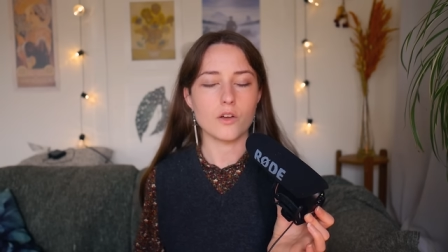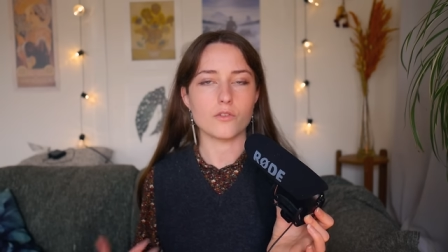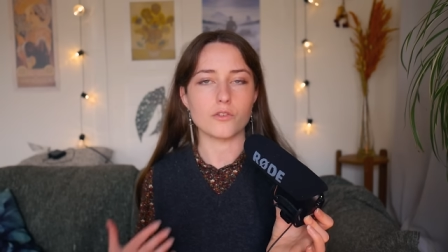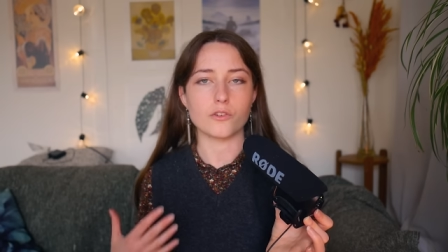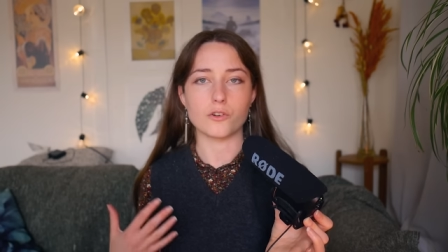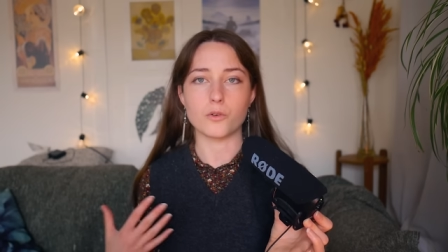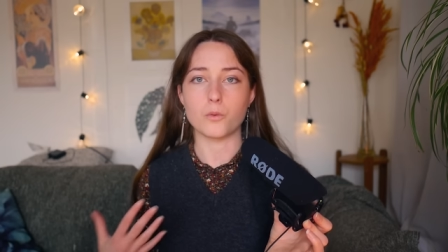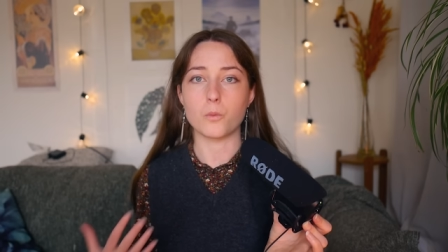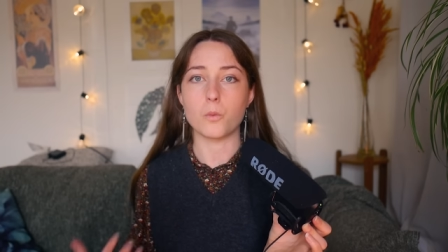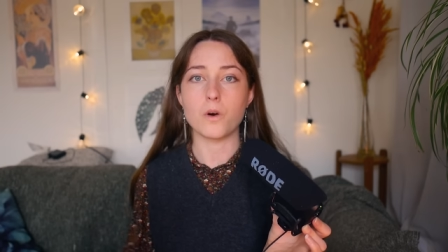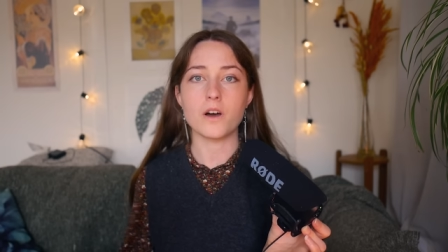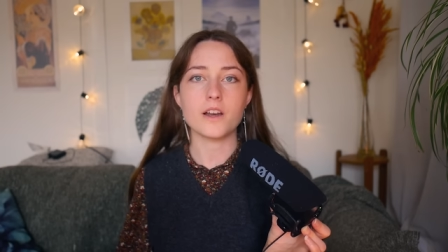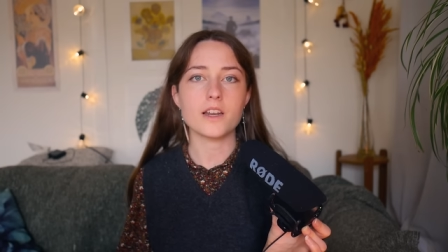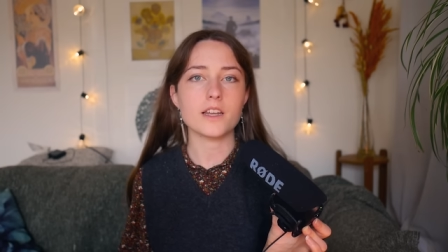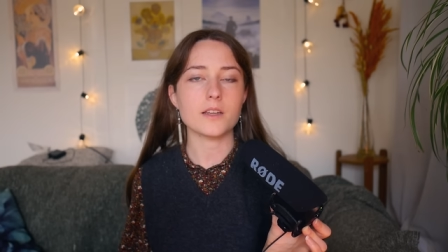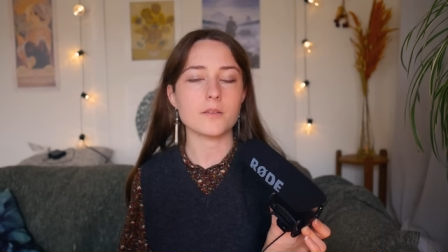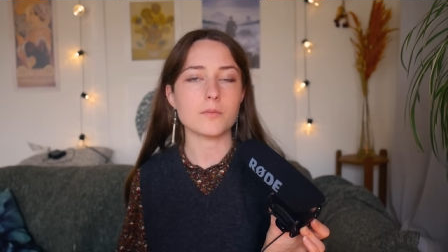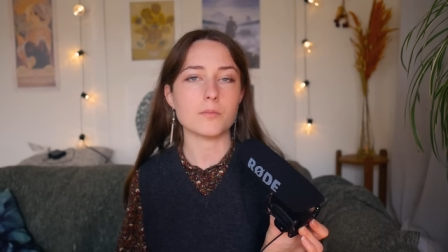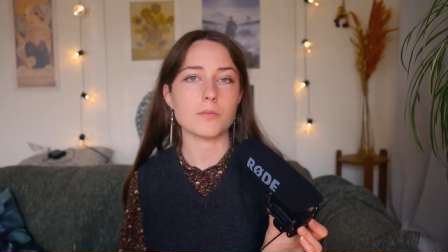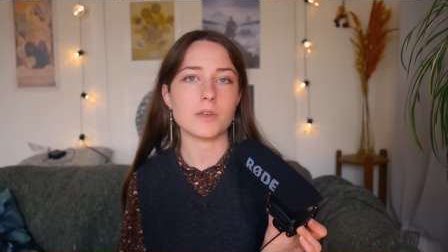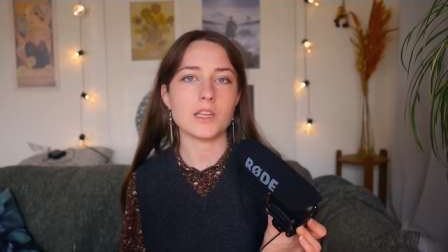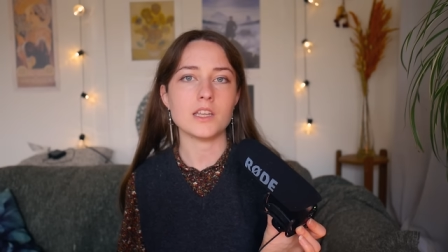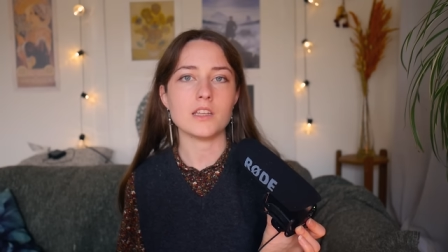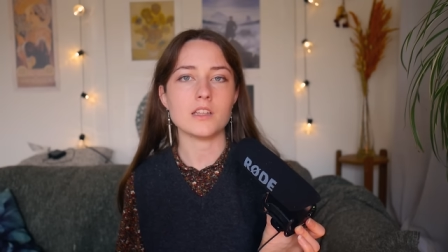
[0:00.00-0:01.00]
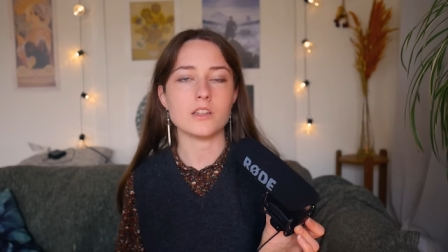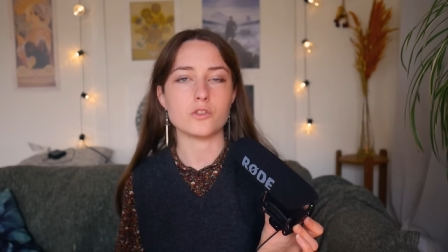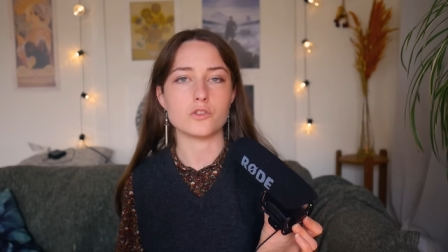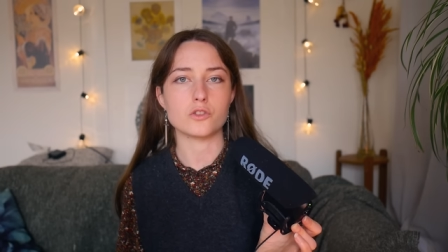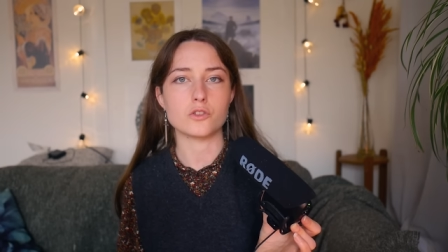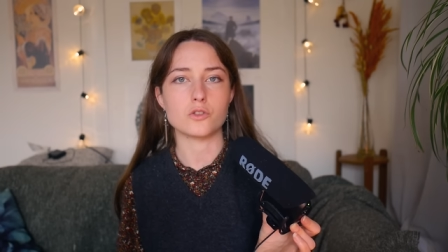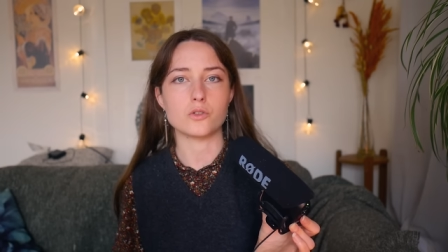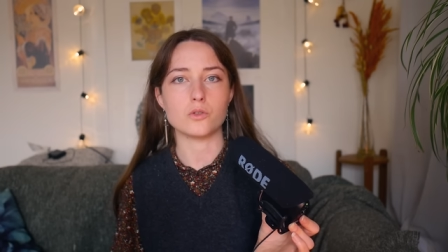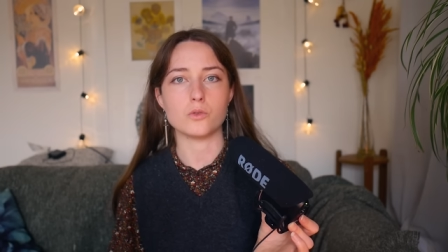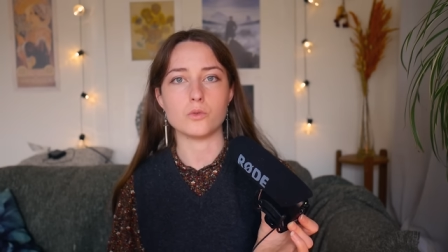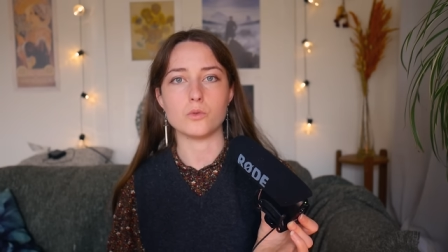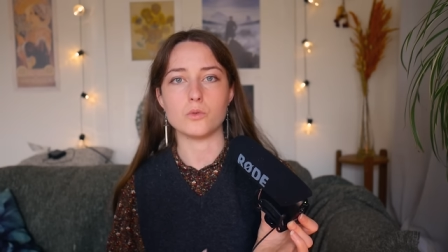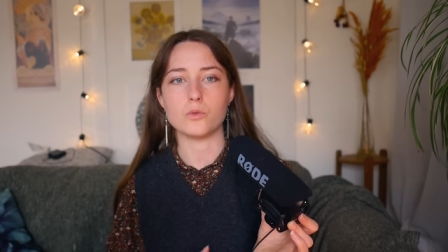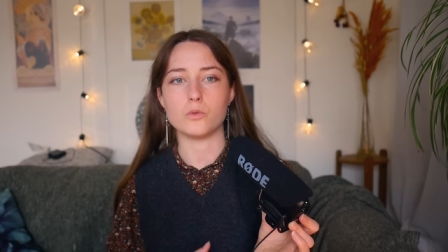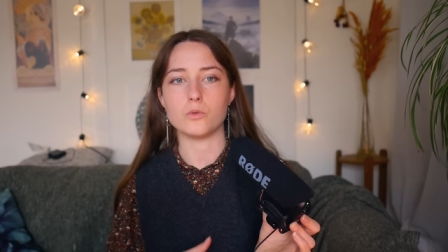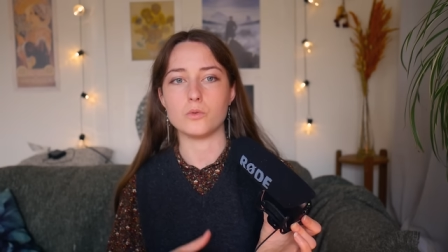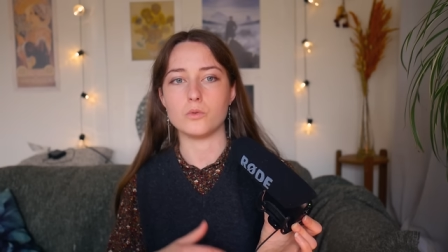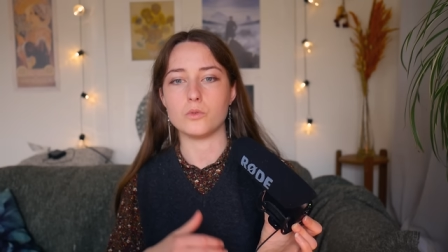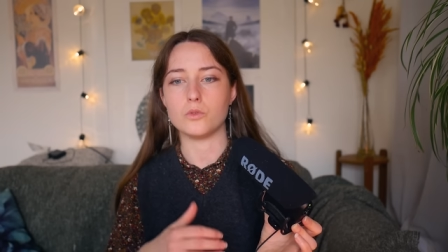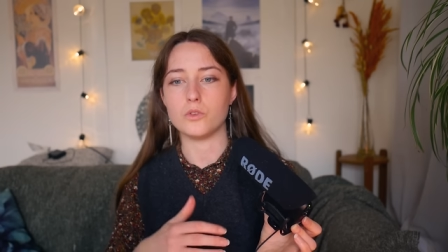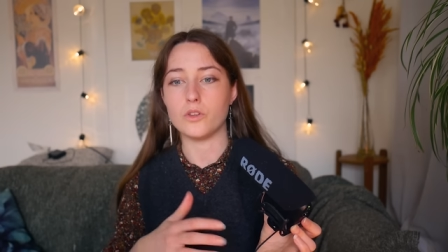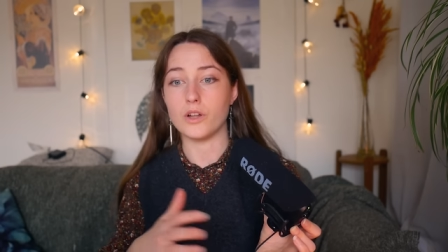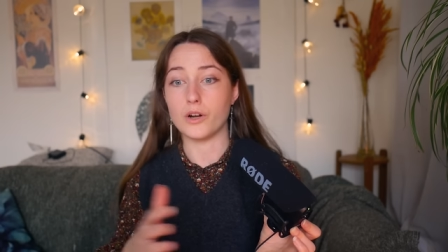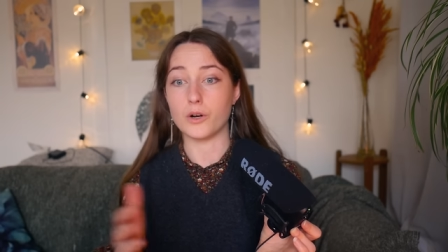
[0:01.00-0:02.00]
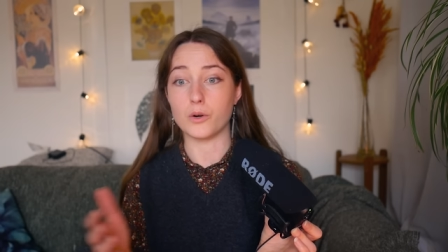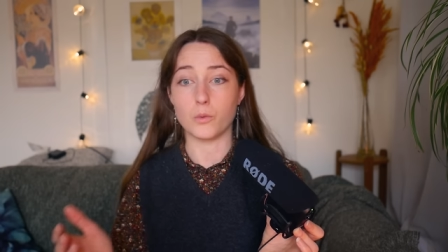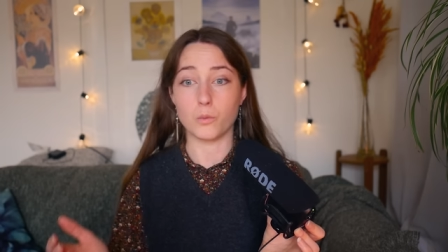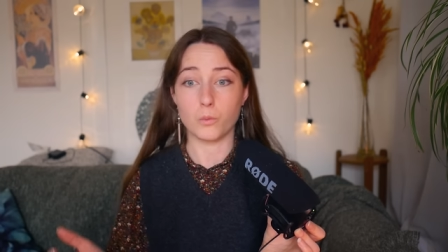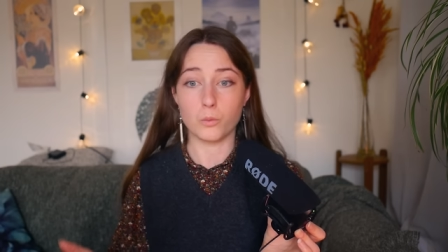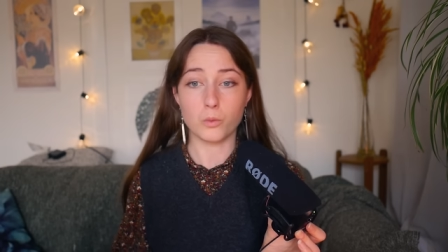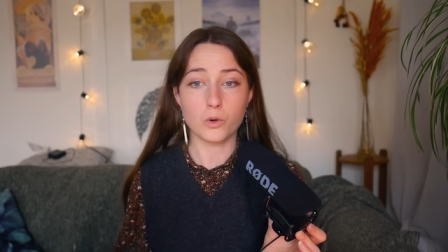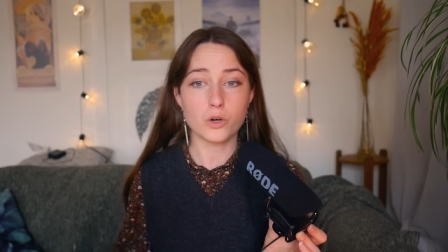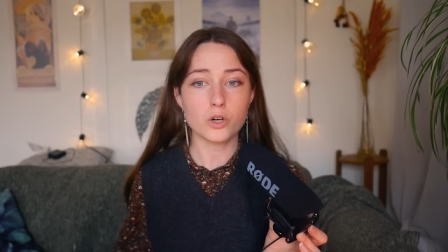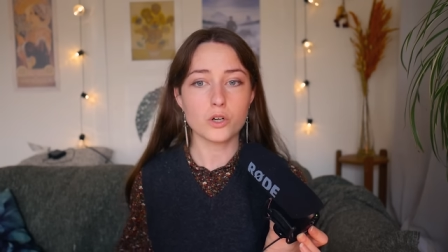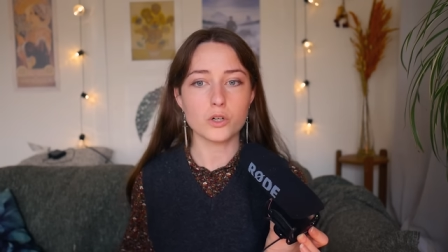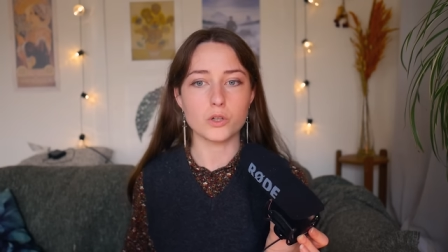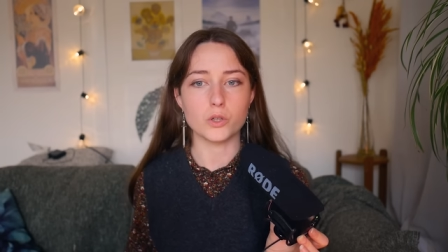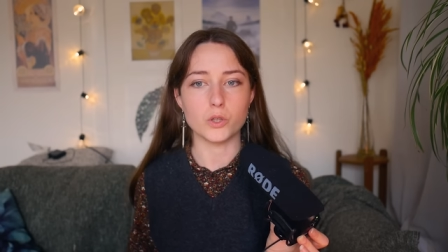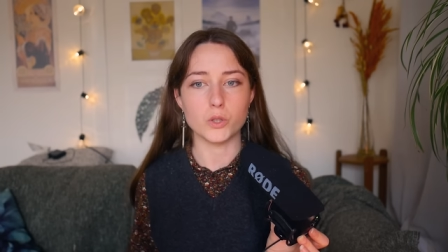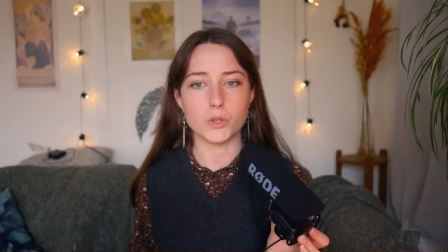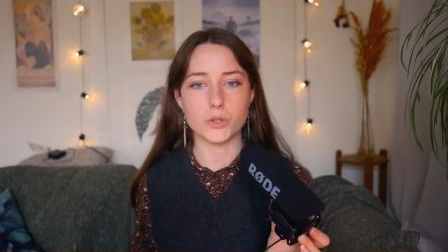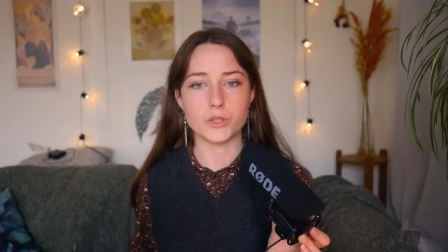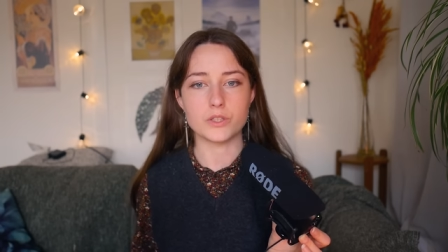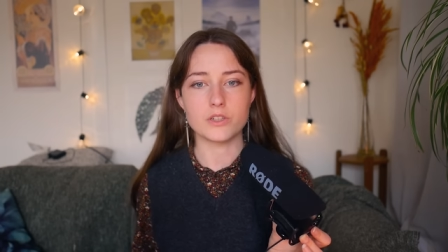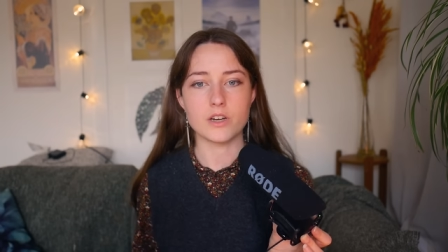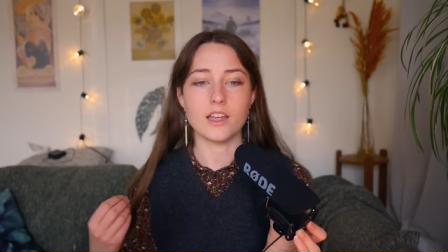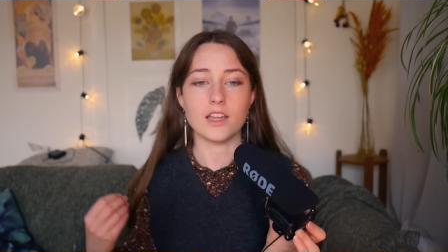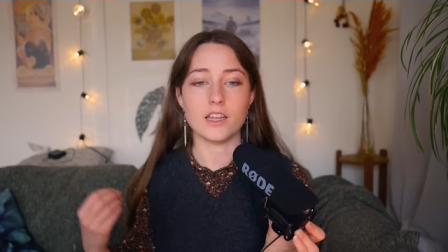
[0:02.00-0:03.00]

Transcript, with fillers: for what it means to their world